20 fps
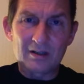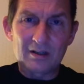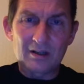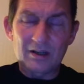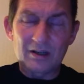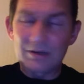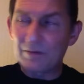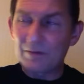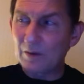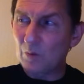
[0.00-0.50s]

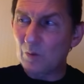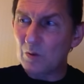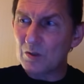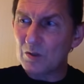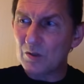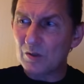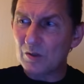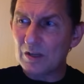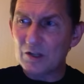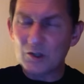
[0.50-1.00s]
and if there
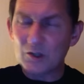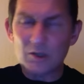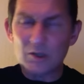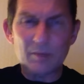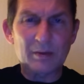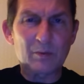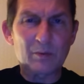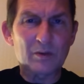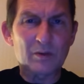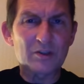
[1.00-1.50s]
wasn't, there should have
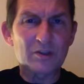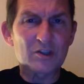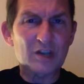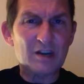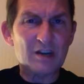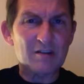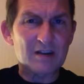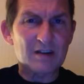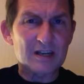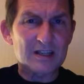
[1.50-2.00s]
been one
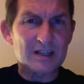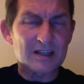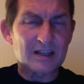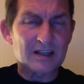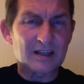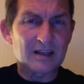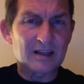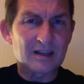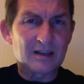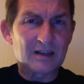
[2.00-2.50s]
generated